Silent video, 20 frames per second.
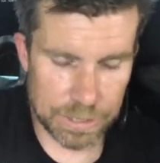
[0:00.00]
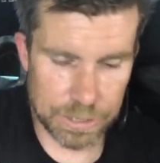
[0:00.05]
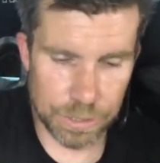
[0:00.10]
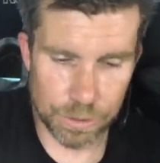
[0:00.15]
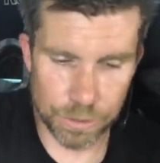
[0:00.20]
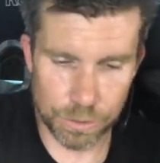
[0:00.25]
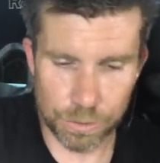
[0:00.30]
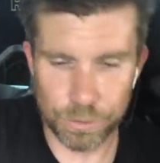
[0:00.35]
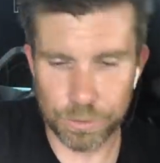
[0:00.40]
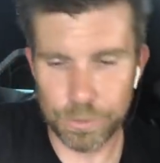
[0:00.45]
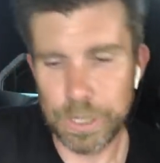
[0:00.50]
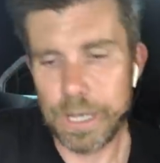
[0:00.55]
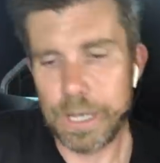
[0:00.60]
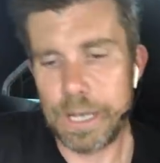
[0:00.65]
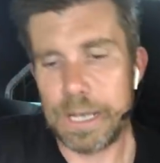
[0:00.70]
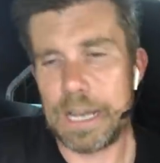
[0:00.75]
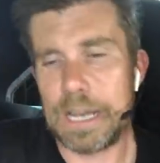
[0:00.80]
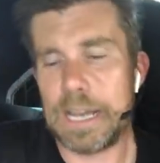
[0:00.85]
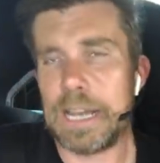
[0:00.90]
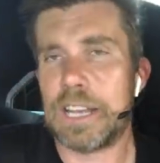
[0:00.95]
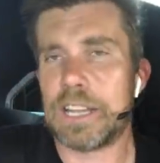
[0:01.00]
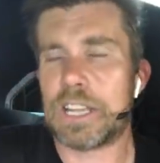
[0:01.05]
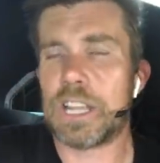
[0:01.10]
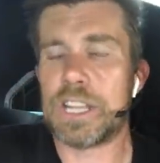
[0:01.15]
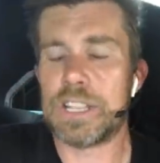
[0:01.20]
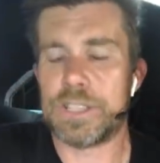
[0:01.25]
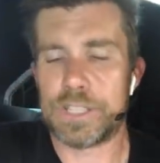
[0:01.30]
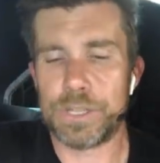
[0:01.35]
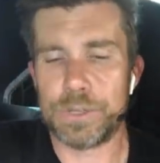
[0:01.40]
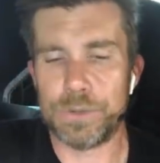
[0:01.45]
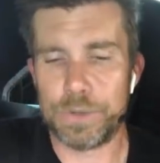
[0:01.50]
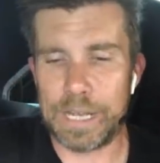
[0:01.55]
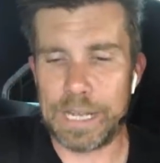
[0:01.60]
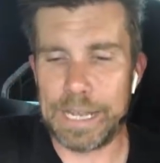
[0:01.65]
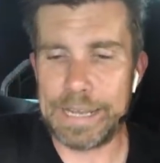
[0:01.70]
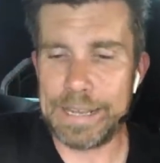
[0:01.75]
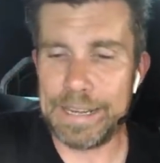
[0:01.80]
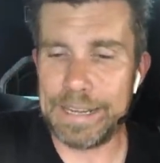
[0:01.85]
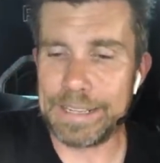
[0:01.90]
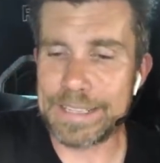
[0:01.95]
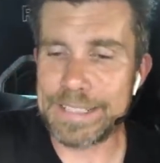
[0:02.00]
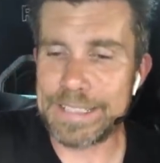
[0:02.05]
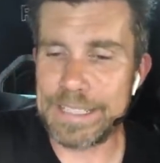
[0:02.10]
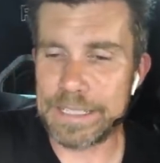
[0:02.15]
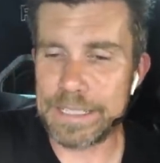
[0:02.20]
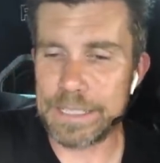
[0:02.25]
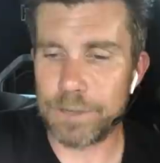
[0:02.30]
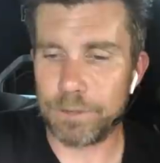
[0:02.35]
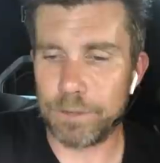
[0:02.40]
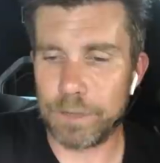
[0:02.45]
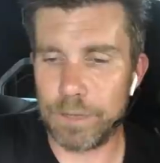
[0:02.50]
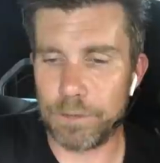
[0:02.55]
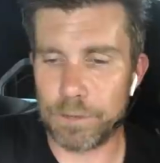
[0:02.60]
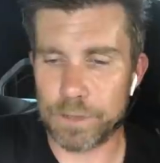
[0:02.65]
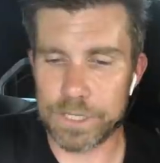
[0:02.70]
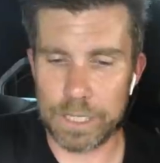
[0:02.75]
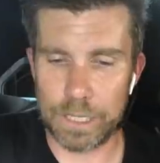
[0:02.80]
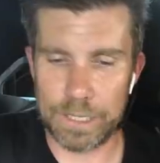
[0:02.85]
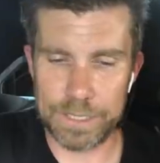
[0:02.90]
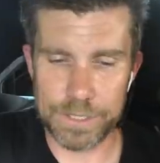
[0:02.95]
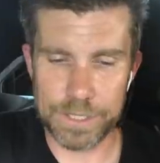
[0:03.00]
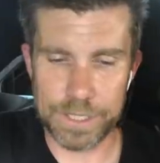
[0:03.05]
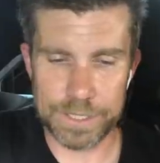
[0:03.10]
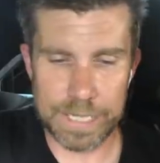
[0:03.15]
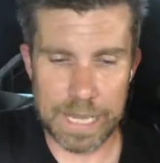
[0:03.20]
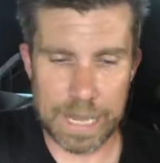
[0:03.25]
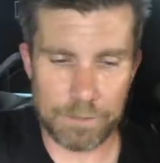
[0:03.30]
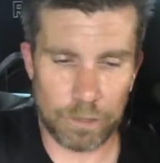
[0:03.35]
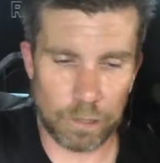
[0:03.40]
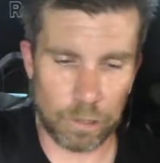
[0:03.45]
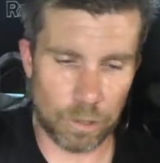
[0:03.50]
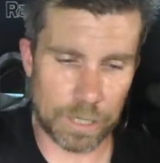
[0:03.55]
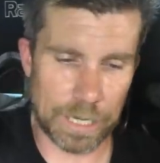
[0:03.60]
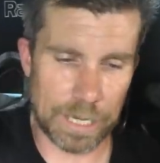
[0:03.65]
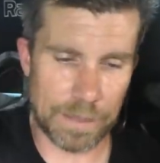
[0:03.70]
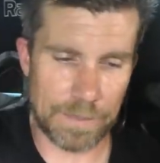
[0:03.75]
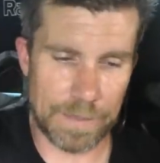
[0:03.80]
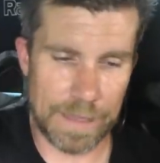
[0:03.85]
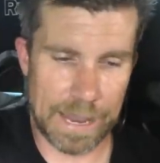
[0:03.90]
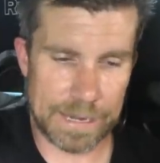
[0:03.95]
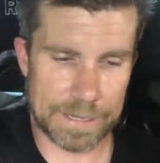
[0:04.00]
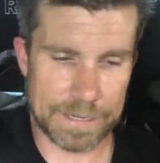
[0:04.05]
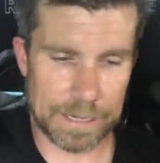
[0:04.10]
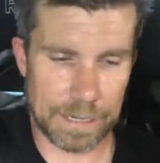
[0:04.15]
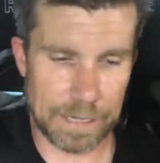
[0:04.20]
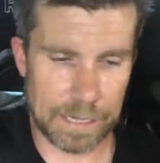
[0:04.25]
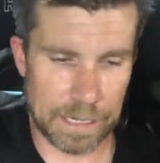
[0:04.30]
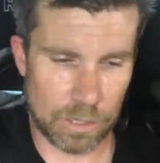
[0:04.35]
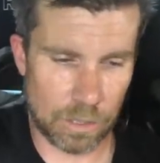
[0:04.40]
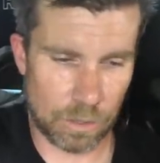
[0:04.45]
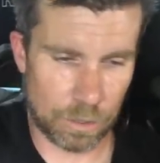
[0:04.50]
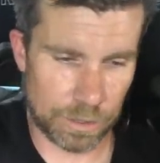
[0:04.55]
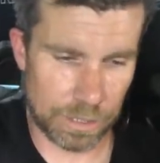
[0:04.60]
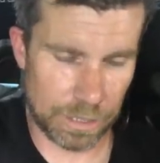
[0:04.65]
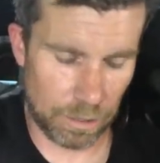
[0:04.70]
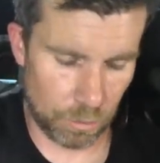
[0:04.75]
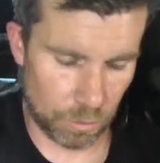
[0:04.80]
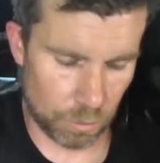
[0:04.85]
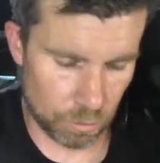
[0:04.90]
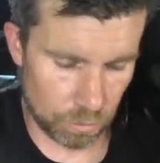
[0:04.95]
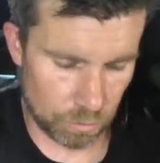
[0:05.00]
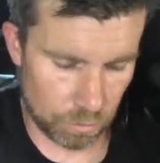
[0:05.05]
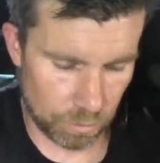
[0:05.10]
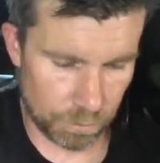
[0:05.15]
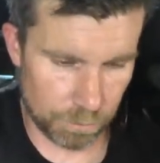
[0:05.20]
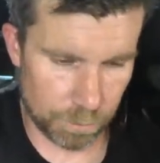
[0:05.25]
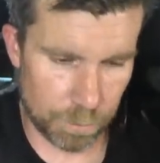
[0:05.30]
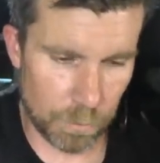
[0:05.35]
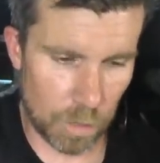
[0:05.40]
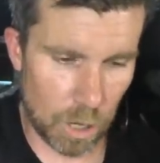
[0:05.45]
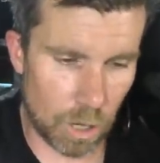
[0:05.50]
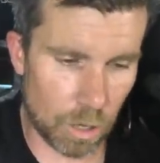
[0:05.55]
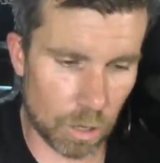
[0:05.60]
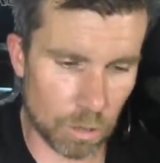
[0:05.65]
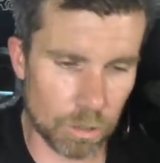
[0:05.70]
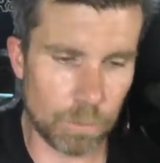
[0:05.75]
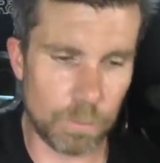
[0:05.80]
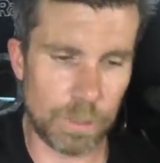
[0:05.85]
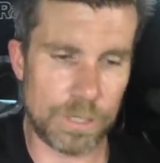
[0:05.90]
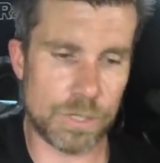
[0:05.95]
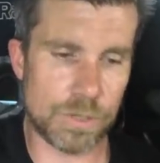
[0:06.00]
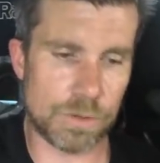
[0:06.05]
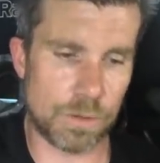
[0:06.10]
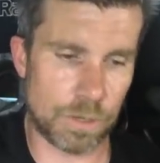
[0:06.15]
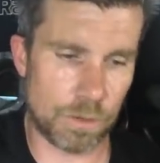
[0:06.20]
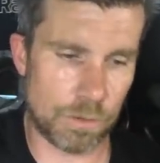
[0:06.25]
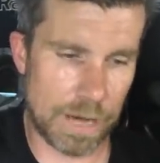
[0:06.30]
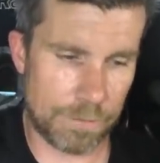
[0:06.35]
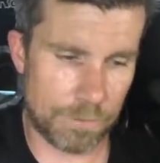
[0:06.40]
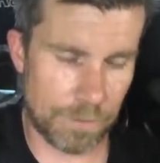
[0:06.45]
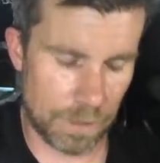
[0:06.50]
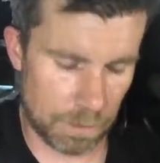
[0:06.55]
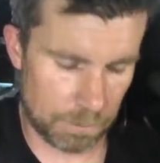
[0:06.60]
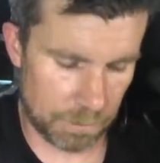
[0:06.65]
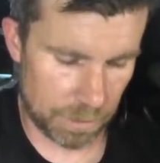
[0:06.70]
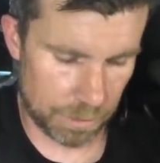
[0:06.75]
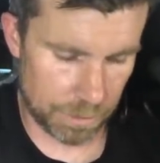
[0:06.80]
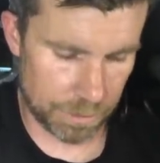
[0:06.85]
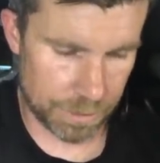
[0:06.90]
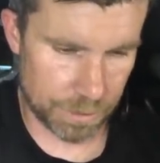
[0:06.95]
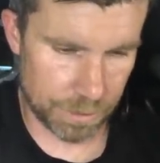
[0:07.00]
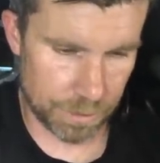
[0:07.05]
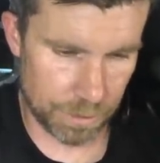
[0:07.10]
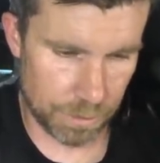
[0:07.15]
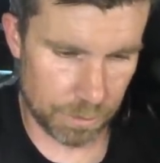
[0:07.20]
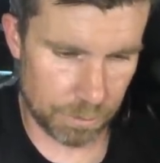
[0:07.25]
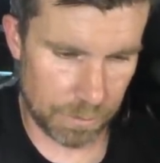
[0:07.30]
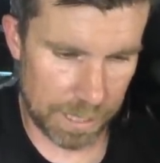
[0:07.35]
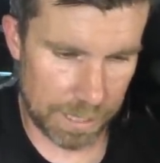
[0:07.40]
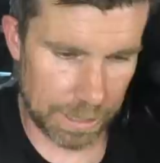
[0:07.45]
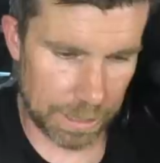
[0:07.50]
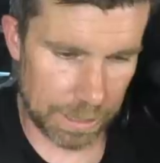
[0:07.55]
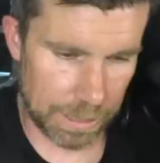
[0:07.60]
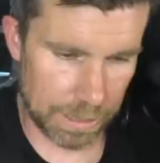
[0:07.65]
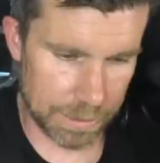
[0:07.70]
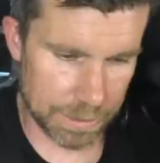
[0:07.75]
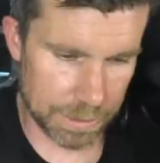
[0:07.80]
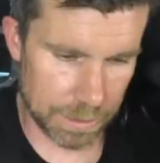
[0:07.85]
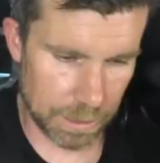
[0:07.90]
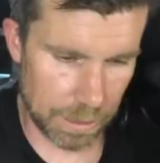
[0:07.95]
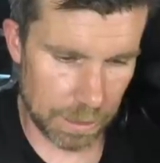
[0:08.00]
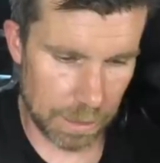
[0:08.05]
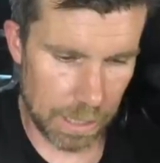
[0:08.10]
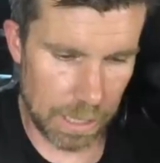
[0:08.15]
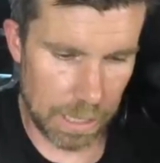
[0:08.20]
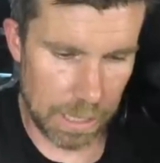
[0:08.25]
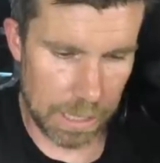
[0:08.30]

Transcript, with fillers: to an excessive level. So let's just have a look at that on a little horribly drawn graph that I'm going to make here. So